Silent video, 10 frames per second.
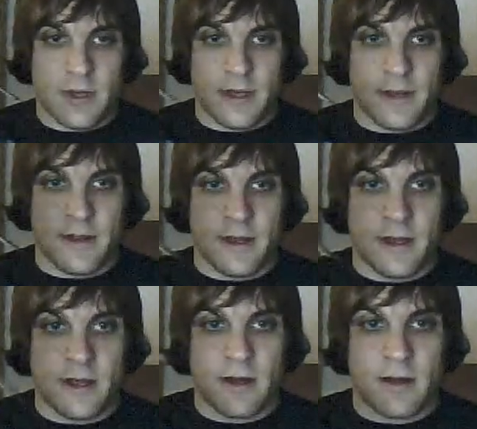Take
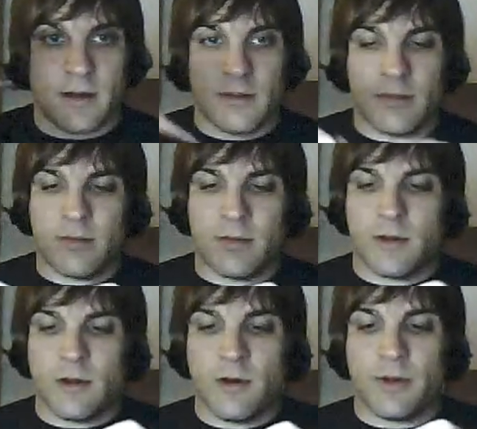that,
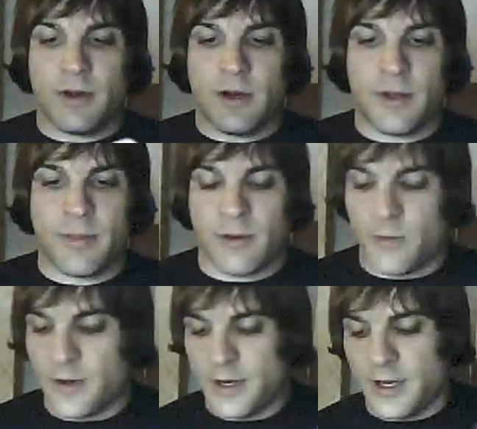open it up
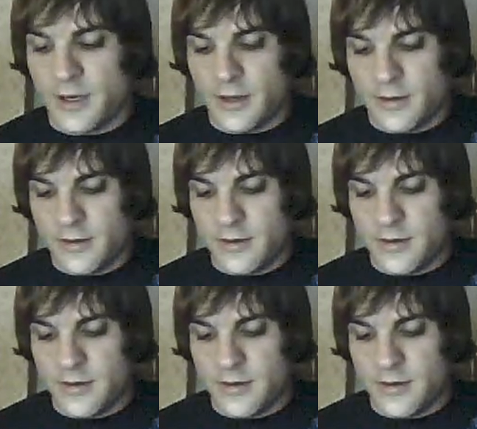on one end,